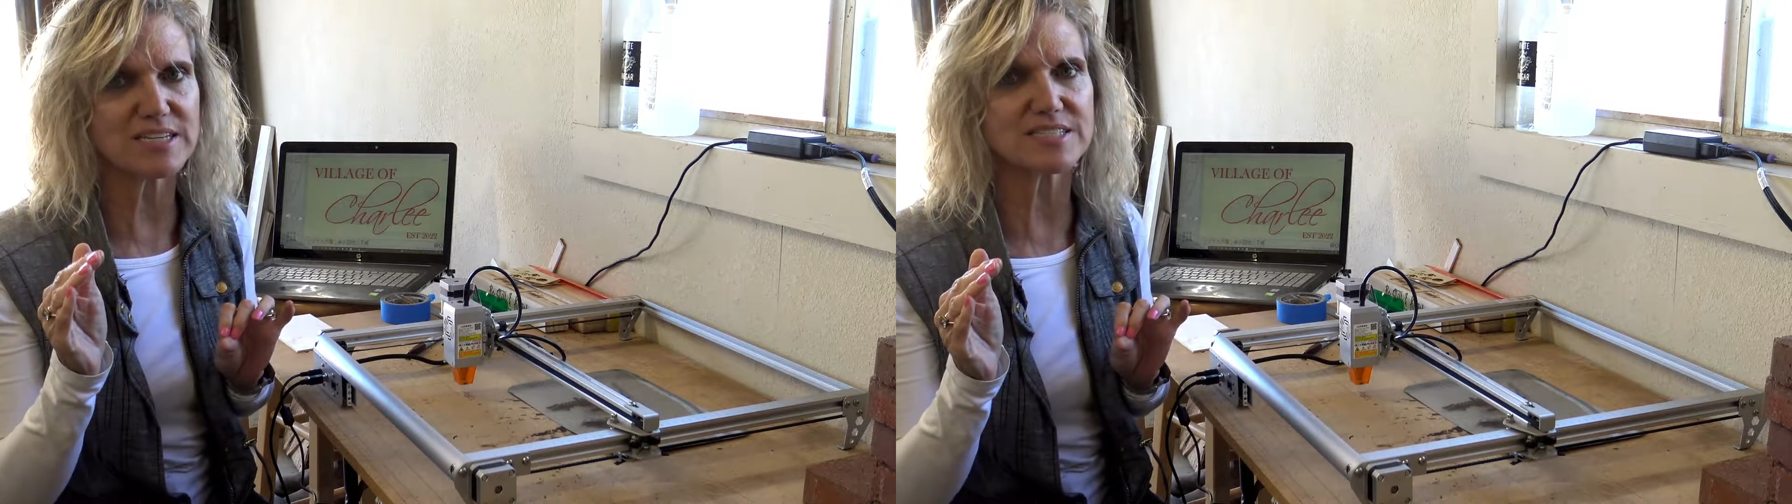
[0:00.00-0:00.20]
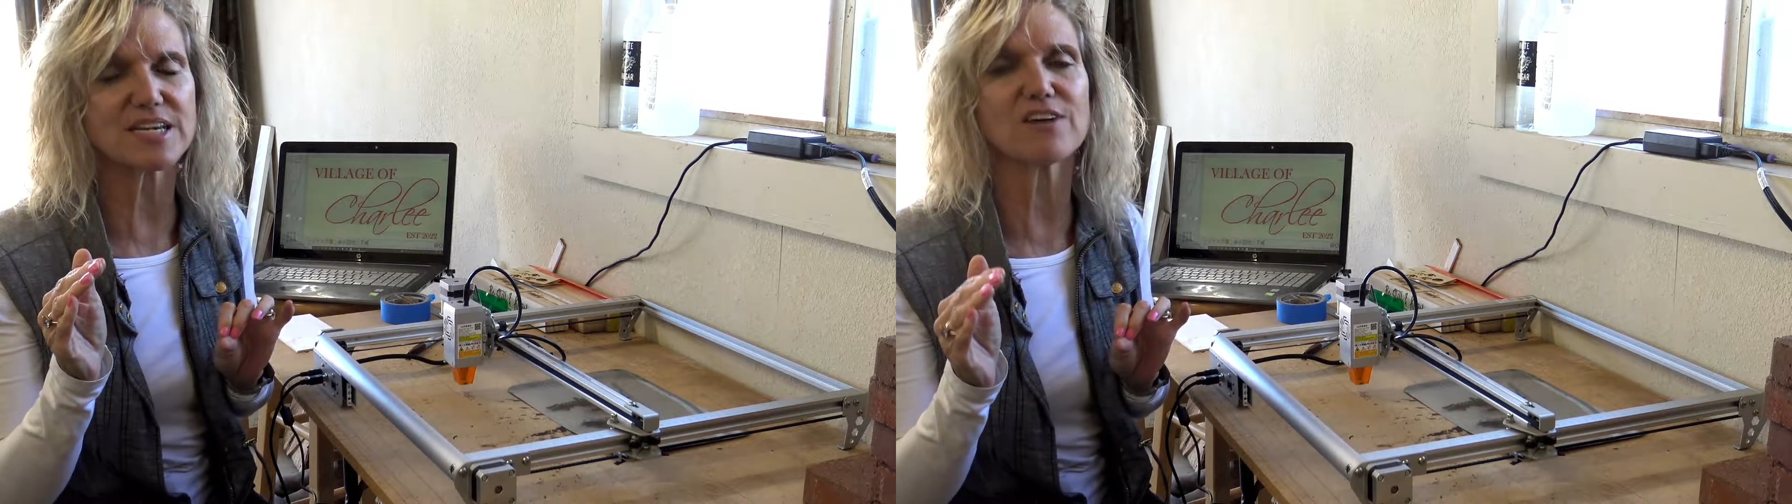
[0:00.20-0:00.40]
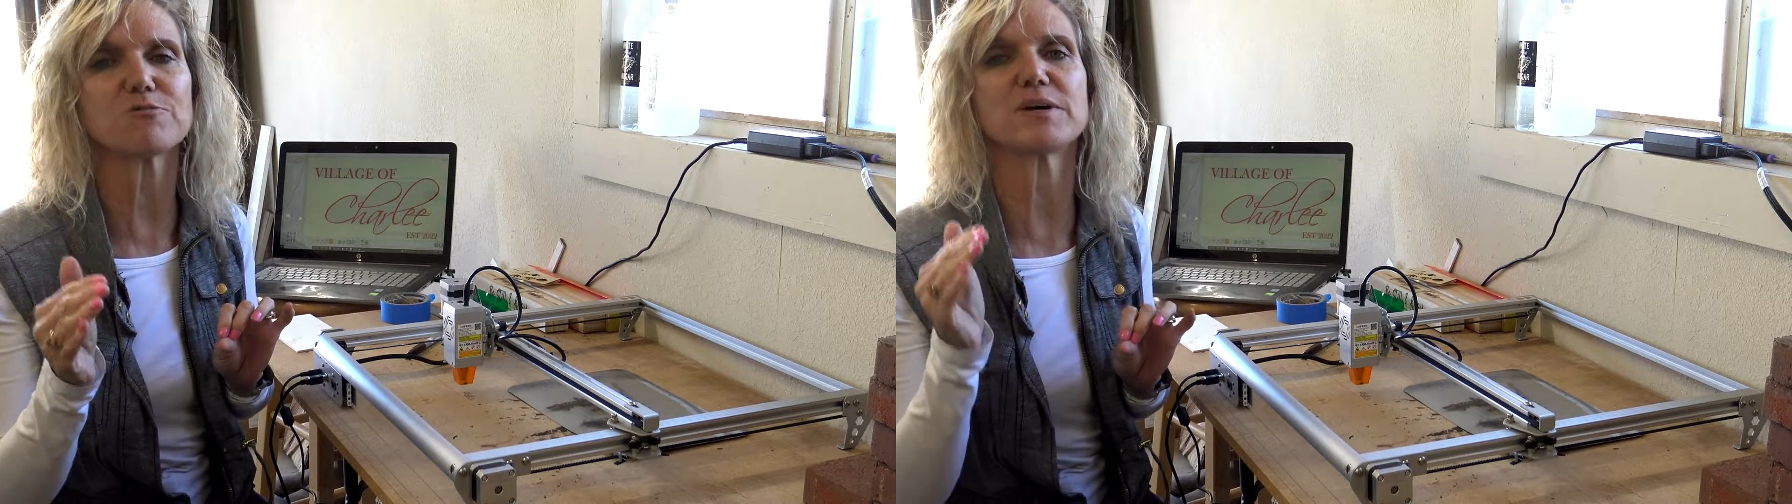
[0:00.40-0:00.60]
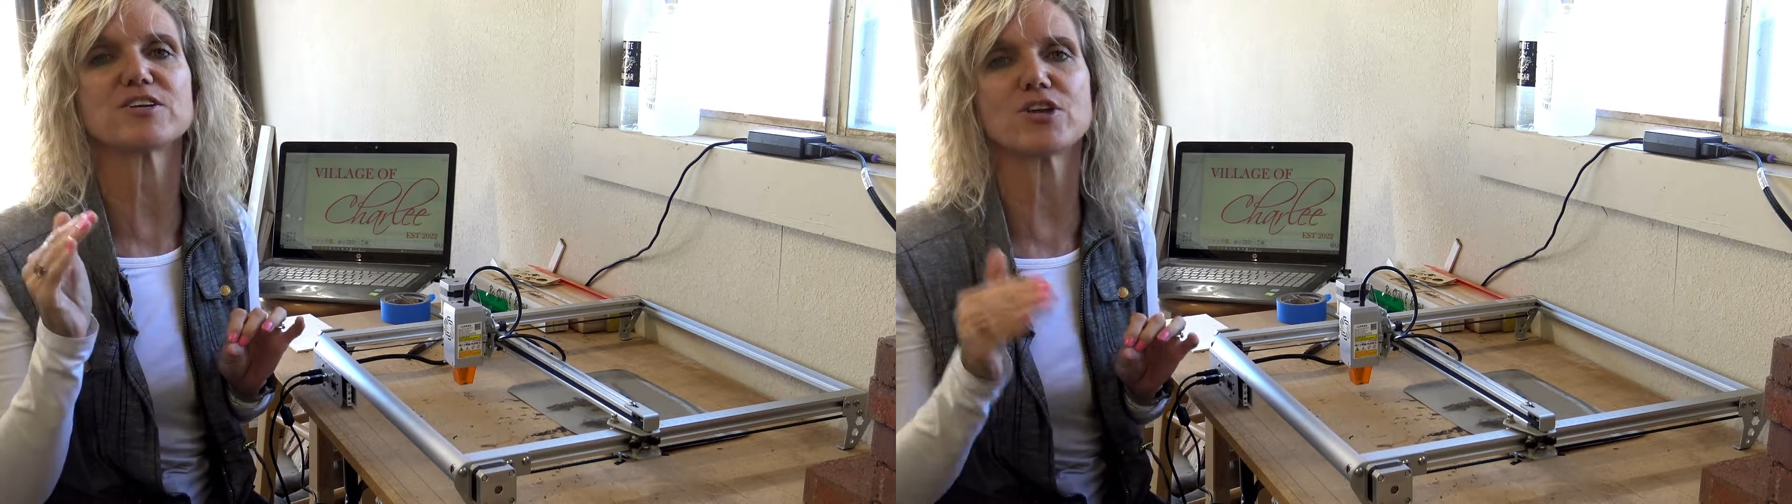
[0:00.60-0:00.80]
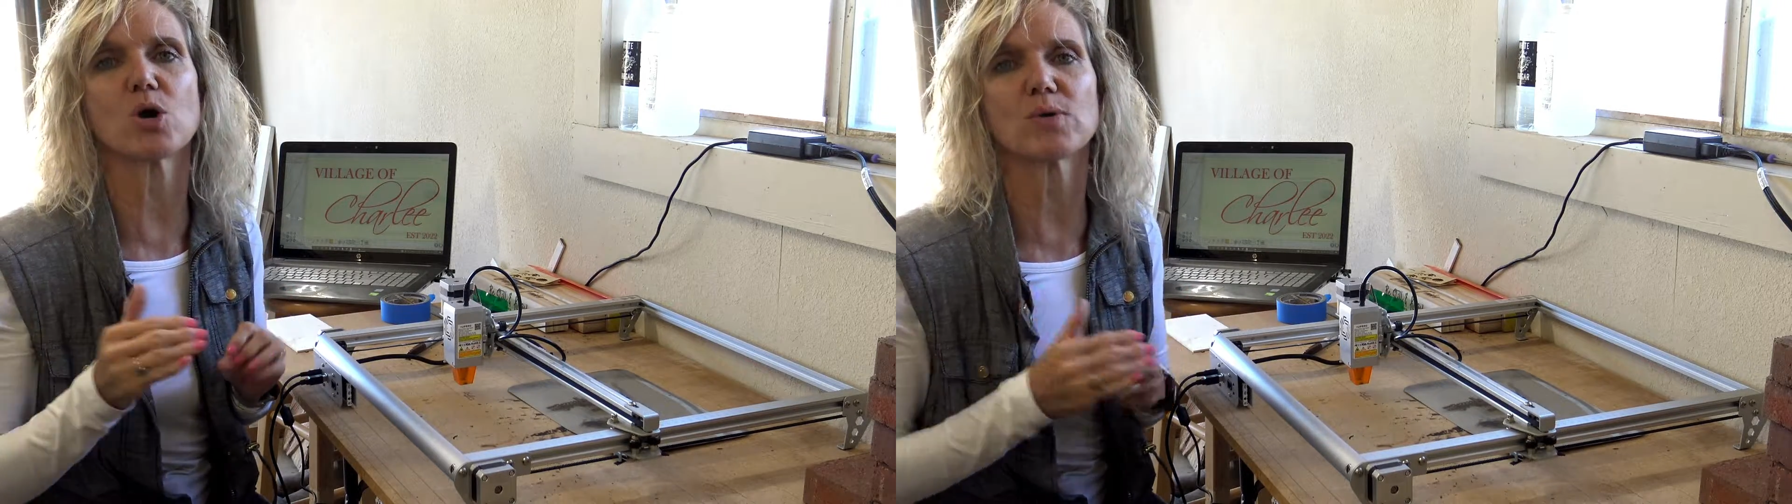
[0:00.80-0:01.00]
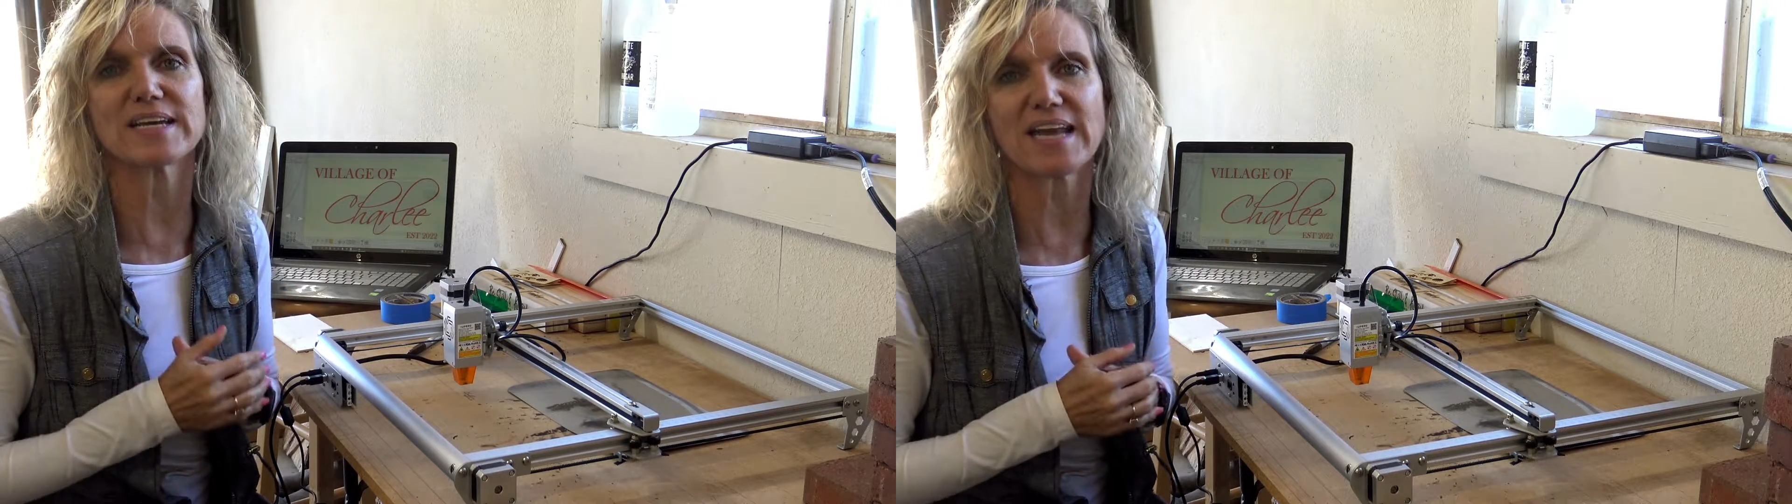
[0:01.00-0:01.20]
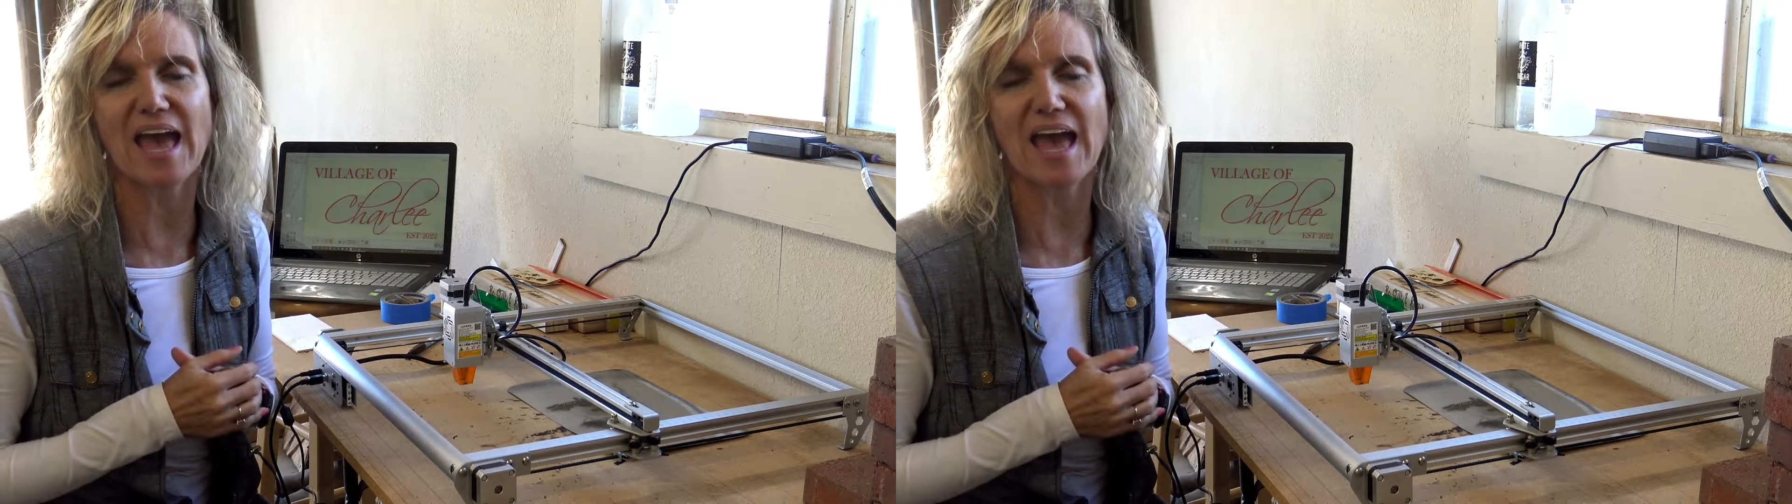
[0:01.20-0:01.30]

itself but knowing